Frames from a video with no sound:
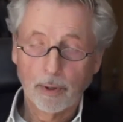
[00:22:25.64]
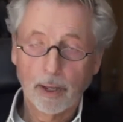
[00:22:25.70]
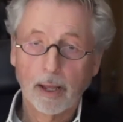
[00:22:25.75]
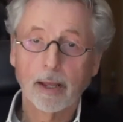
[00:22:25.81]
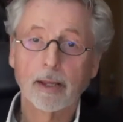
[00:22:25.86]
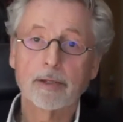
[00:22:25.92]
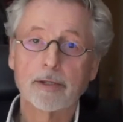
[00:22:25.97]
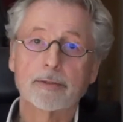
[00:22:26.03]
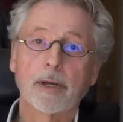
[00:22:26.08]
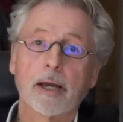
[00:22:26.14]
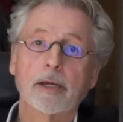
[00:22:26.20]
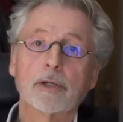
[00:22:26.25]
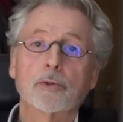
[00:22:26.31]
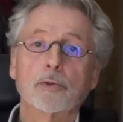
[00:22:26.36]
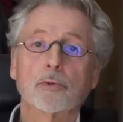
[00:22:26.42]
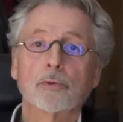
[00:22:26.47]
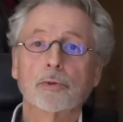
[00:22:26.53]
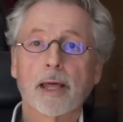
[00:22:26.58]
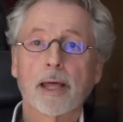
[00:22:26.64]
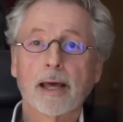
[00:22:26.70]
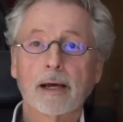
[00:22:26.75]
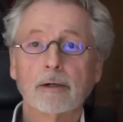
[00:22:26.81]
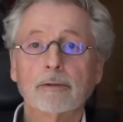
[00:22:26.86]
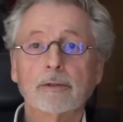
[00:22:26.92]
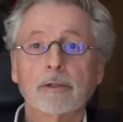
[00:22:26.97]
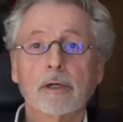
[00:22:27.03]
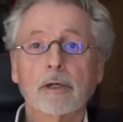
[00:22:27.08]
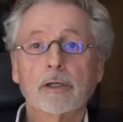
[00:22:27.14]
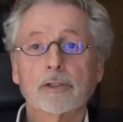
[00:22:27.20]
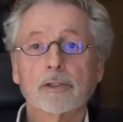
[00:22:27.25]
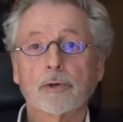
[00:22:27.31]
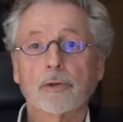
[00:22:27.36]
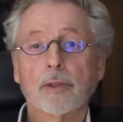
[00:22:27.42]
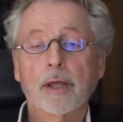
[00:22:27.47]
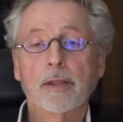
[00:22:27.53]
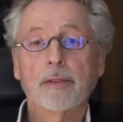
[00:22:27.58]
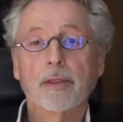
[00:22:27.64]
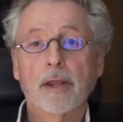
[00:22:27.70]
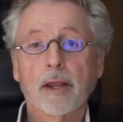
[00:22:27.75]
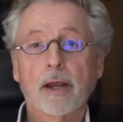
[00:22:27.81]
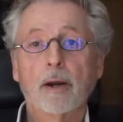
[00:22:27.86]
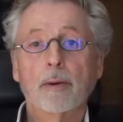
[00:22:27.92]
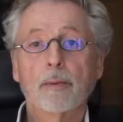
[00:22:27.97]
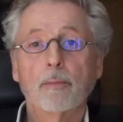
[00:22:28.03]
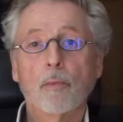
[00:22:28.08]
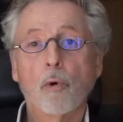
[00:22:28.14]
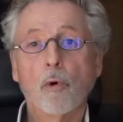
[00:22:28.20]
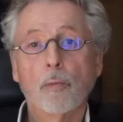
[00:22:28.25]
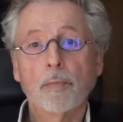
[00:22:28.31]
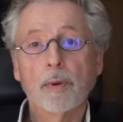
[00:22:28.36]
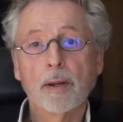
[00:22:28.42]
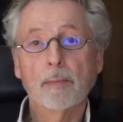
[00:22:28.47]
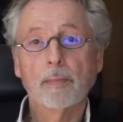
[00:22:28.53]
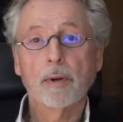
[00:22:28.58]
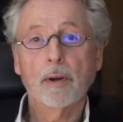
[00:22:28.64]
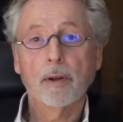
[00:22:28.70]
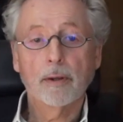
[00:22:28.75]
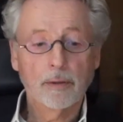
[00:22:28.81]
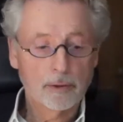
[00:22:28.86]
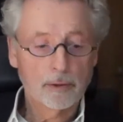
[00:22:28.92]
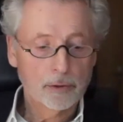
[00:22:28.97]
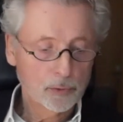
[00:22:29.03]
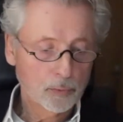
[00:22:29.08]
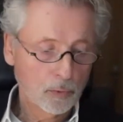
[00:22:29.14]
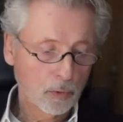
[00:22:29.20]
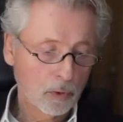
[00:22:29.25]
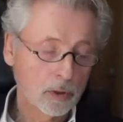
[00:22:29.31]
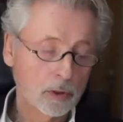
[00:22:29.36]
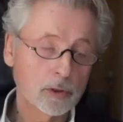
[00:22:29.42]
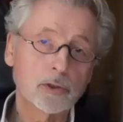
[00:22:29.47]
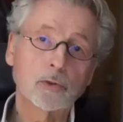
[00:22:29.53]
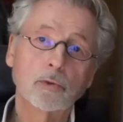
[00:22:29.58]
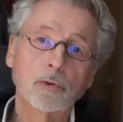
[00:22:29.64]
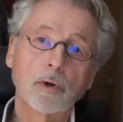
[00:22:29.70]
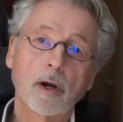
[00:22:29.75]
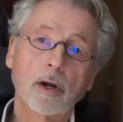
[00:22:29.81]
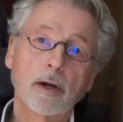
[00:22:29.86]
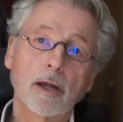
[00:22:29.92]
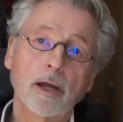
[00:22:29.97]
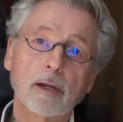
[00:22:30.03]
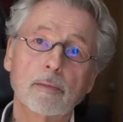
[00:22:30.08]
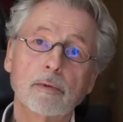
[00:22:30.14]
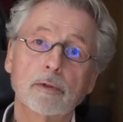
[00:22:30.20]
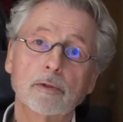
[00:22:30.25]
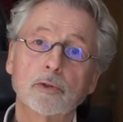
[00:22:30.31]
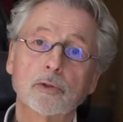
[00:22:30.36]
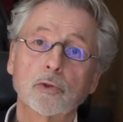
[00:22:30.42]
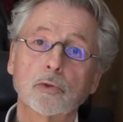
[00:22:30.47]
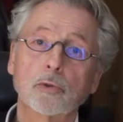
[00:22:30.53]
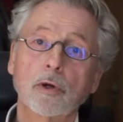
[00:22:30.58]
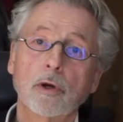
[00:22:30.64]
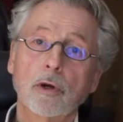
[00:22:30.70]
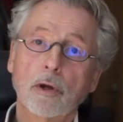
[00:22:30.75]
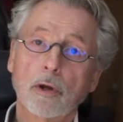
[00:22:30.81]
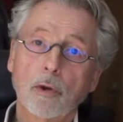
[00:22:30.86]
as I do now, so that there are more people in this world who are able to